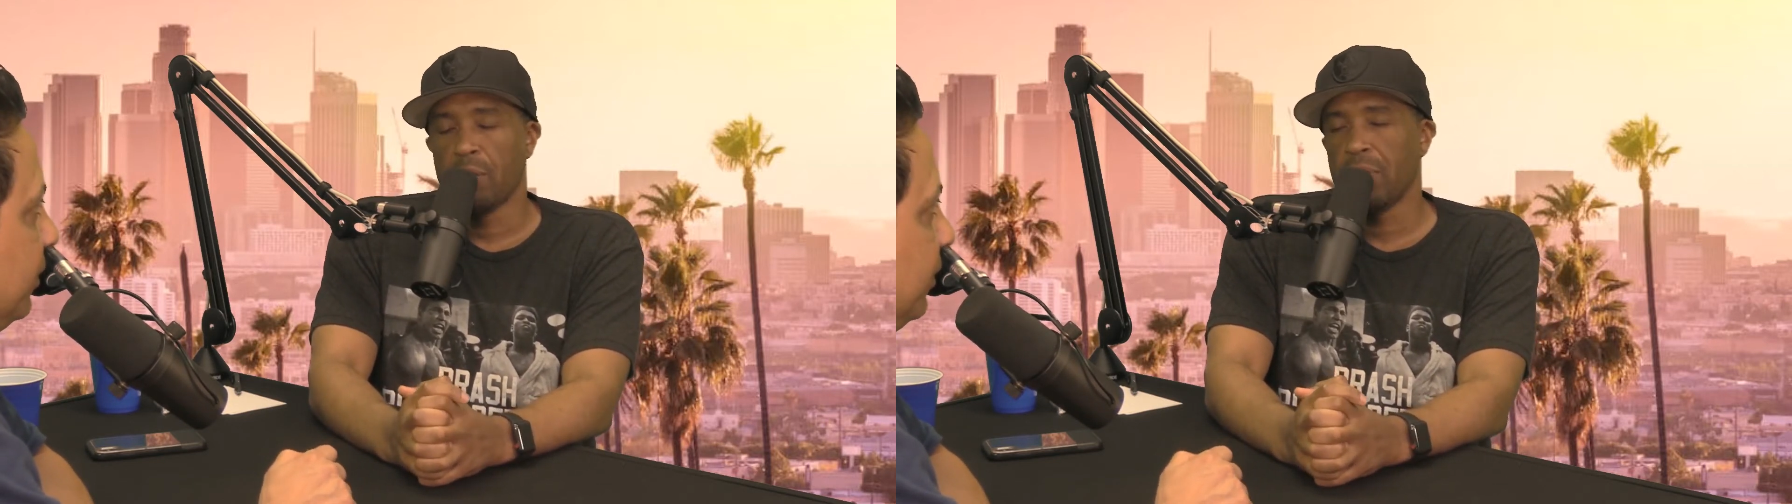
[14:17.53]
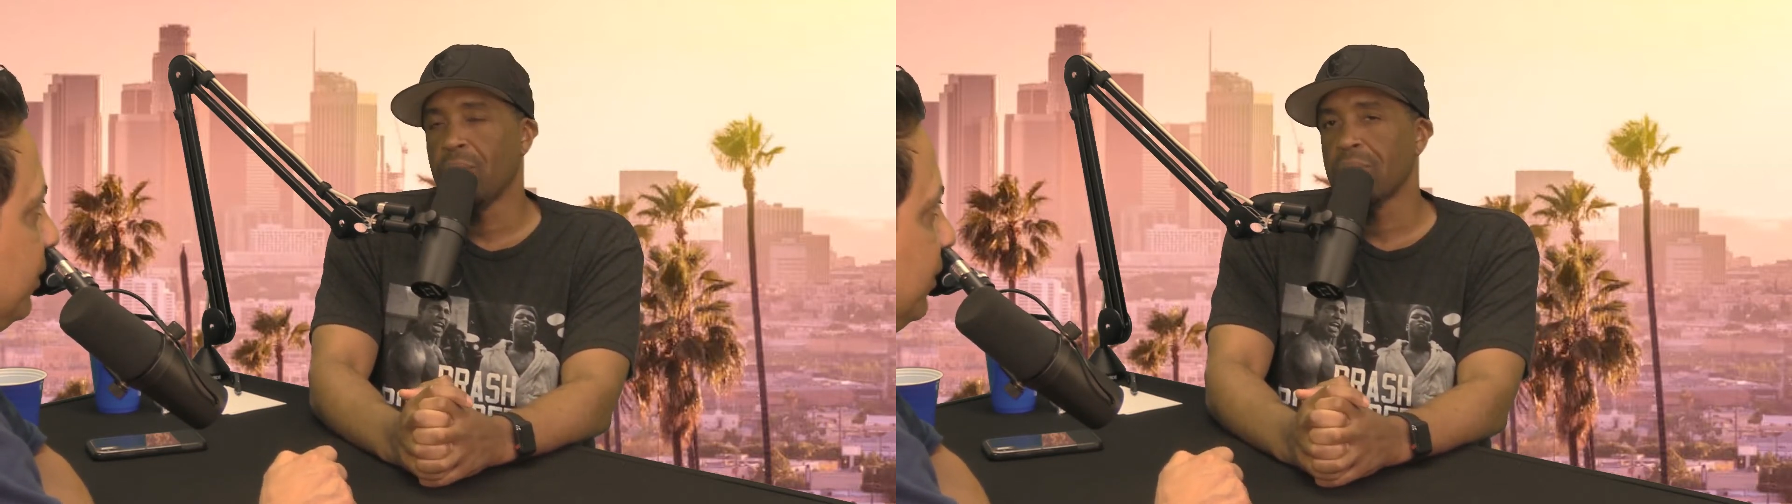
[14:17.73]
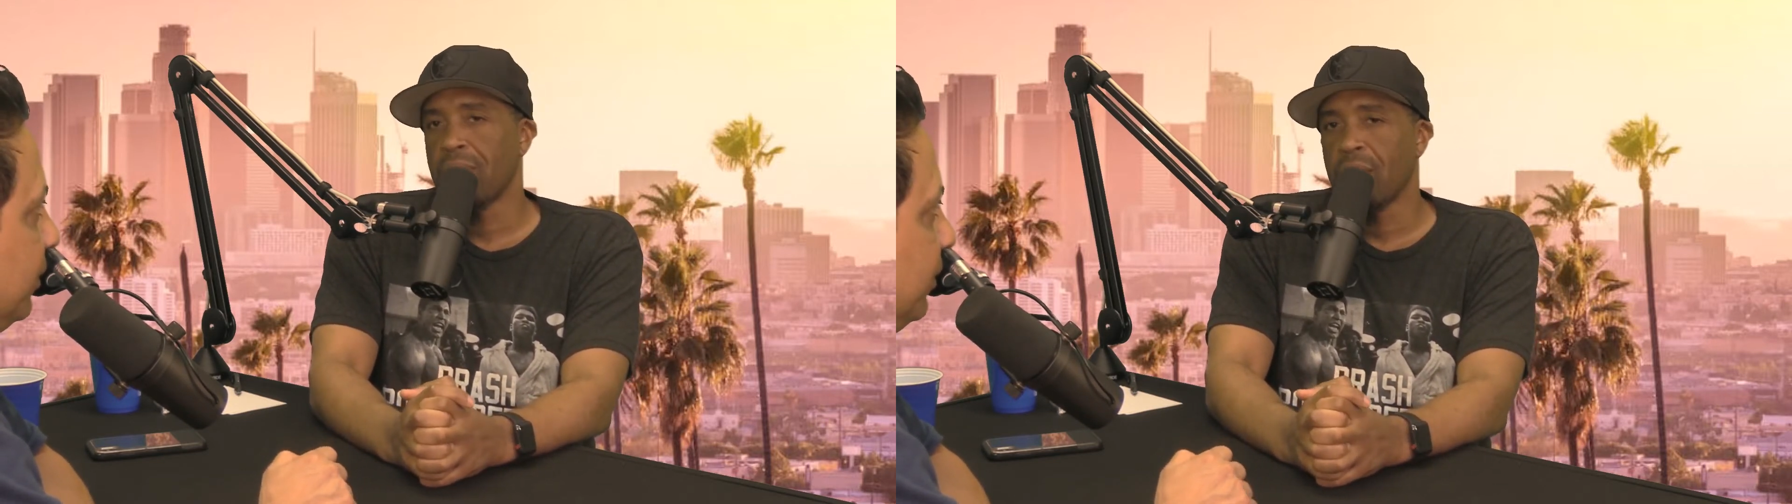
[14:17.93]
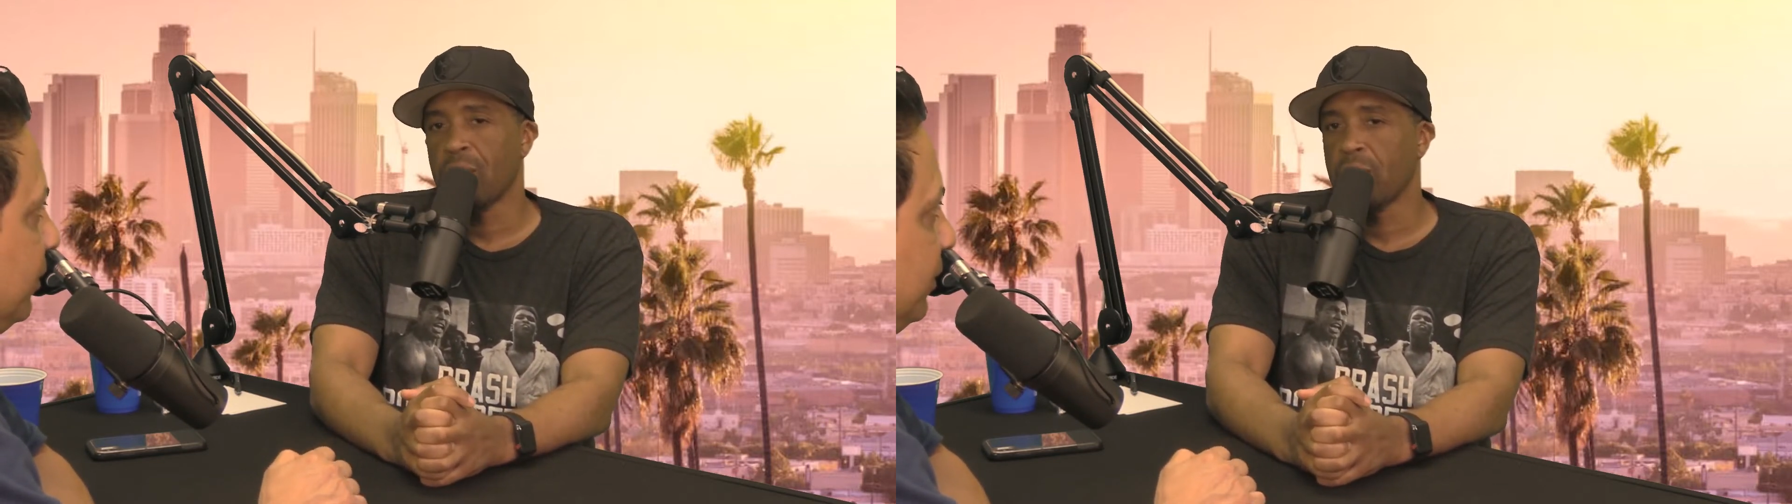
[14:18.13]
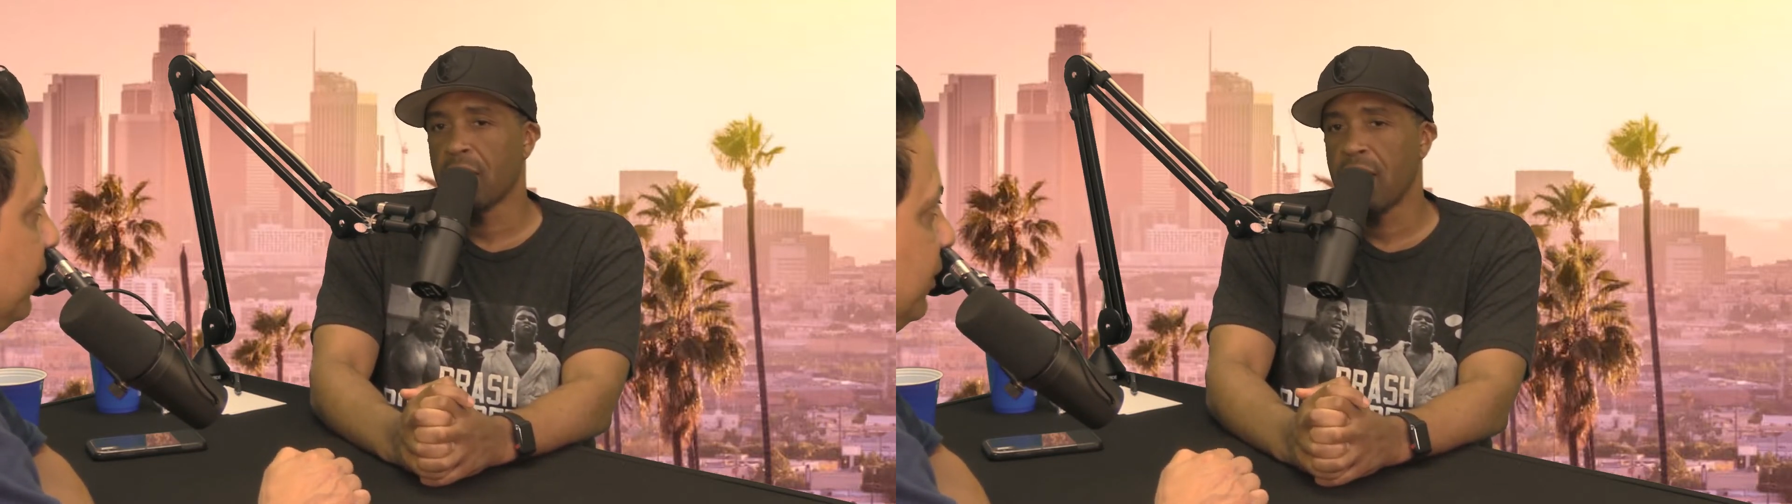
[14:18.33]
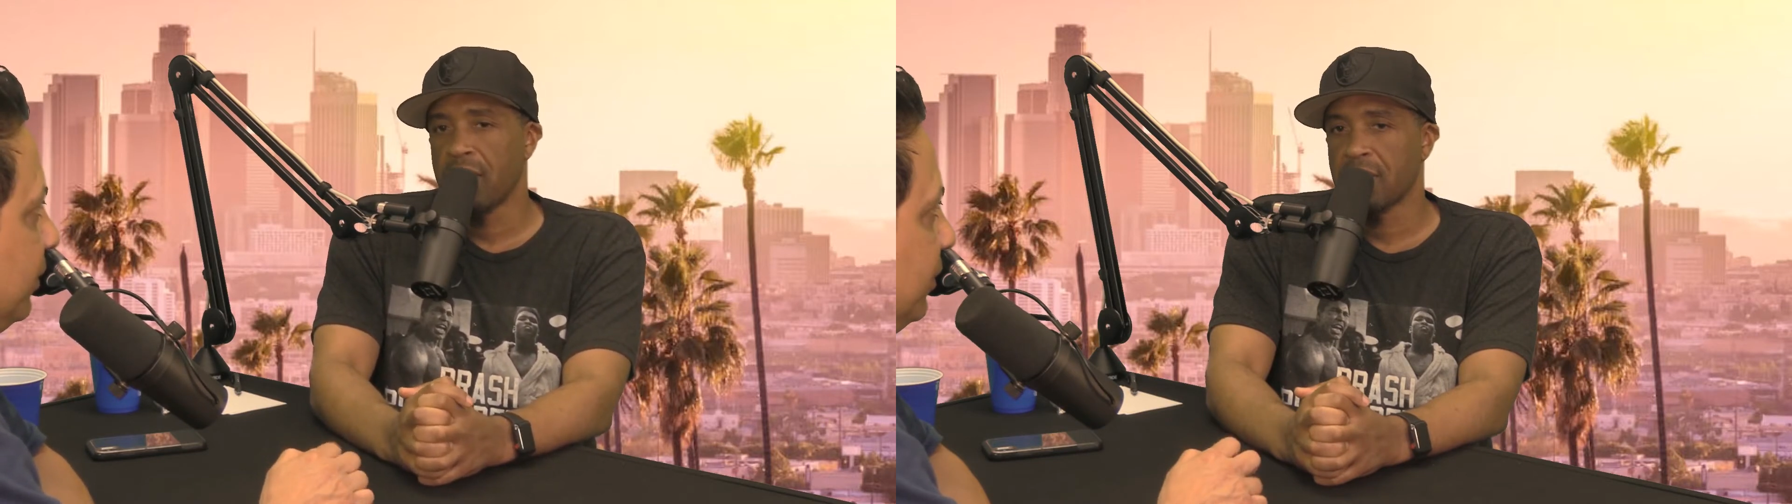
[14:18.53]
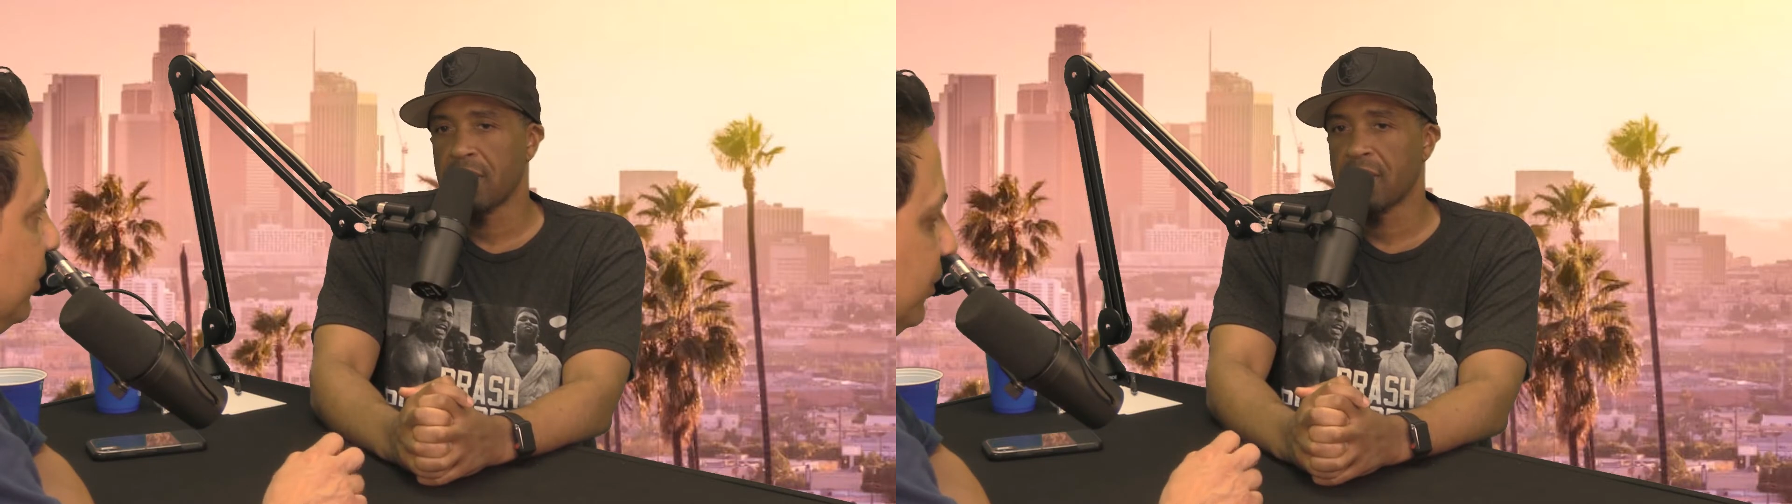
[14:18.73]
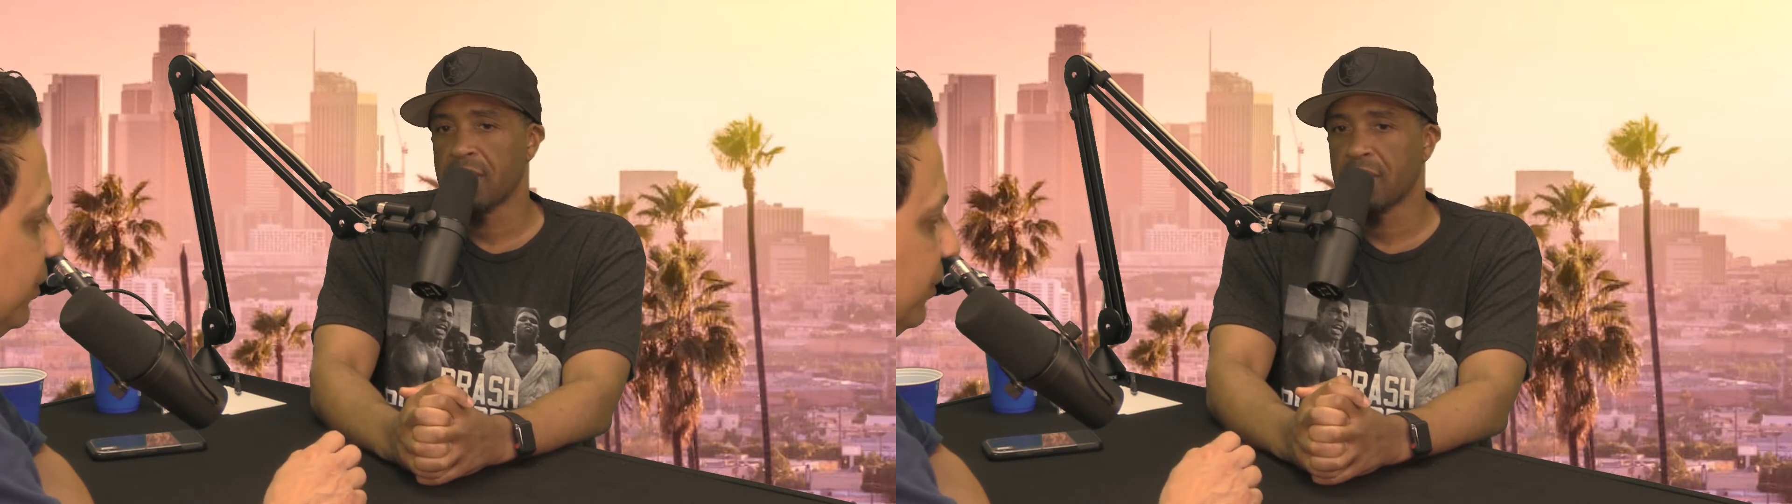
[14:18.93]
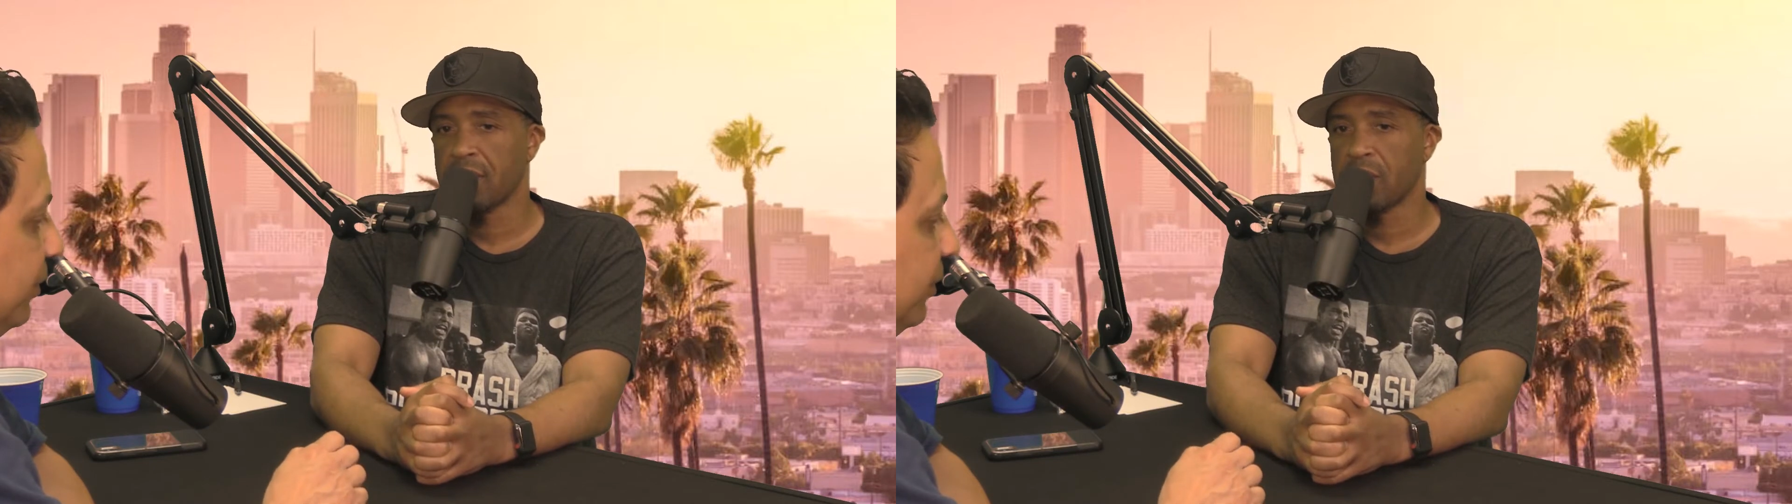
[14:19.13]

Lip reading: But what they don't realize is